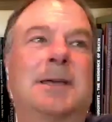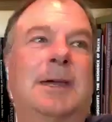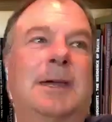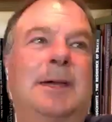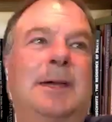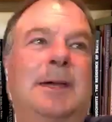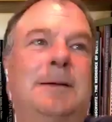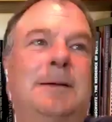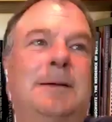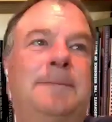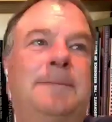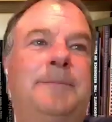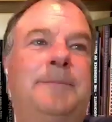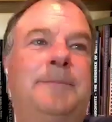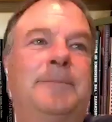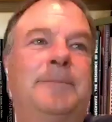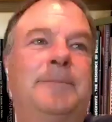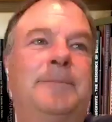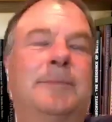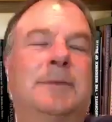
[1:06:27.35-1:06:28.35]
and the
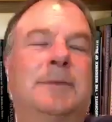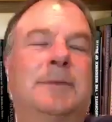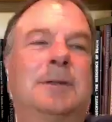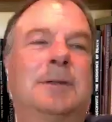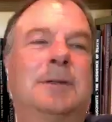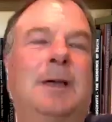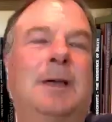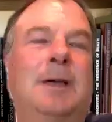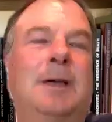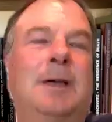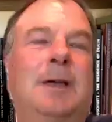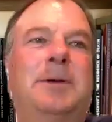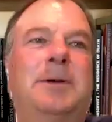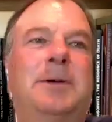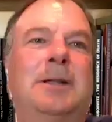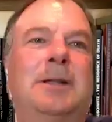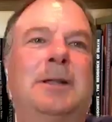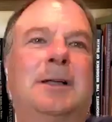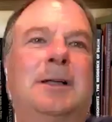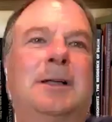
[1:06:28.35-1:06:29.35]
attorneys can jump in
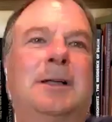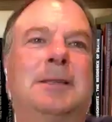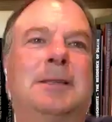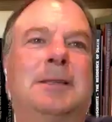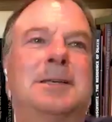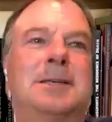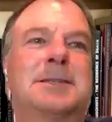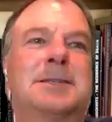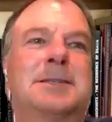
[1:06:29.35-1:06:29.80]
on this